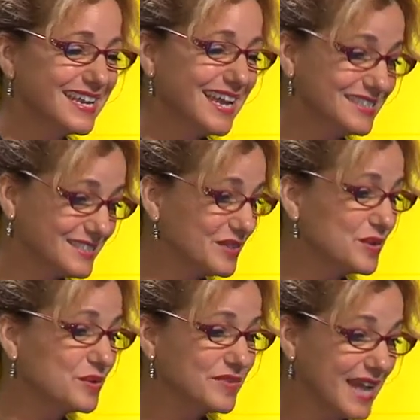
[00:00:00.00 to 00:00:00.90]
And
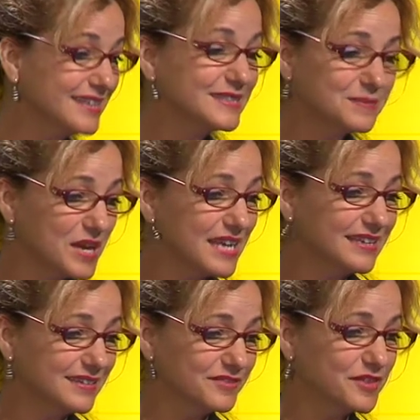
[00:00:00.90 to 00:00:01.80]
so that is
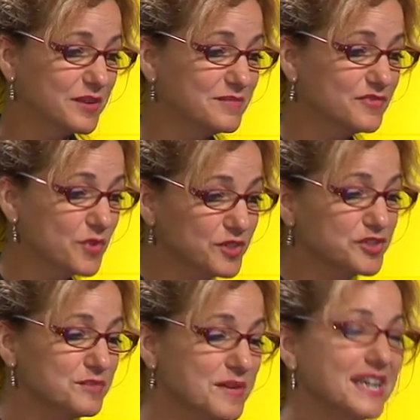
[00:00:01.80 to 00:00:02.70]
Mike from
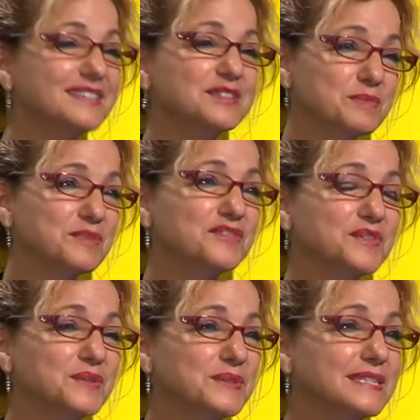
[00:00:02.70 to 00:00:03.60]
Forager Mike's
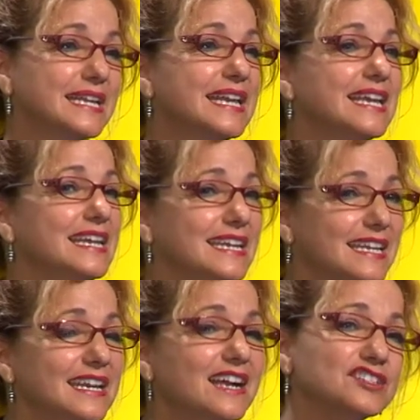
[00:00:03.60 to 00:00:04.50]
Superfoods.
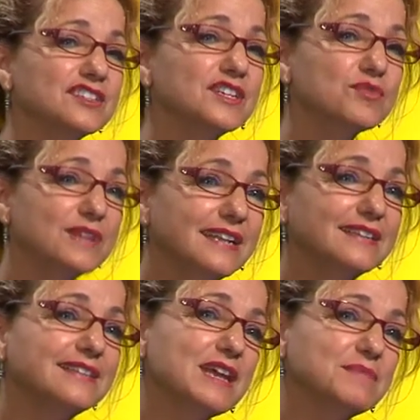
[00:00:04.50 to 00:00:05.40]
He actually
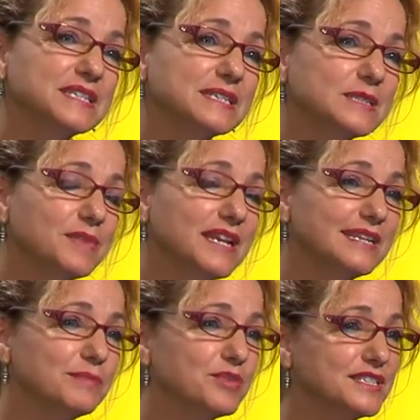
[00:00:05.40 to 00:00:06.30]
created that business
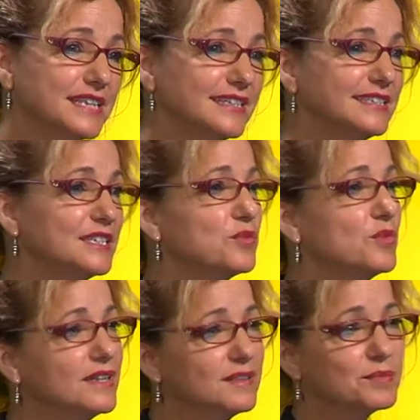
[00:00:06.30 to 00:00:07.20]
plan. He presented it.
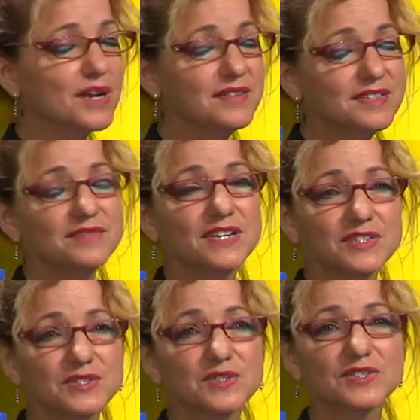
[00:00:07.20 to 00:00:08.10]
One of the private
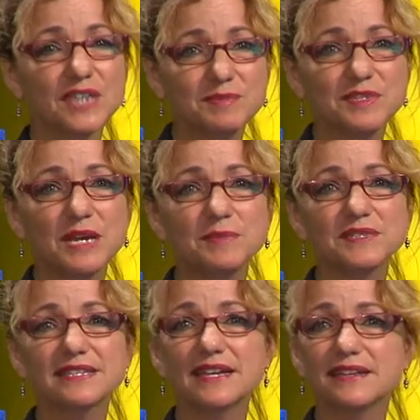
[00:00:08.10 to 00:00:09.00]
investors stepped up
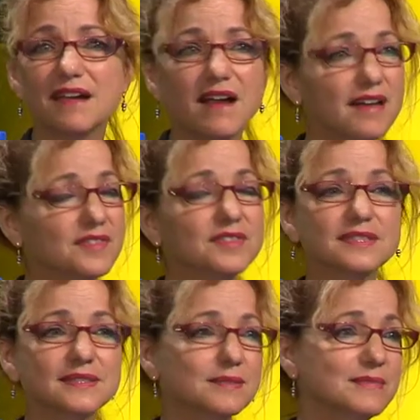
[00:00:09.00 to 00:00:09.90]
and said,
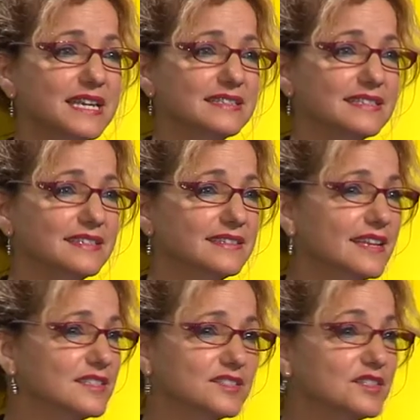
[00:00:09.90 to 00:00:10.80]
this is amazing,
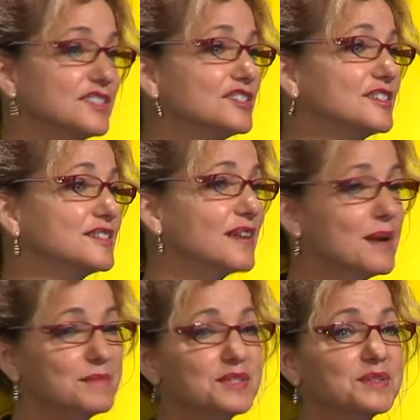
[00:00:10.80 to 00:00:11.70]
that's delicious,
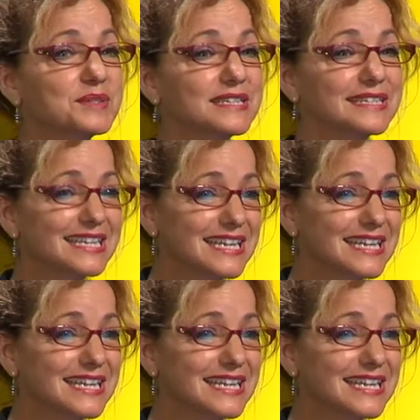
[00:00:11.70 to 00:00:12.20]
I'm gonna do it.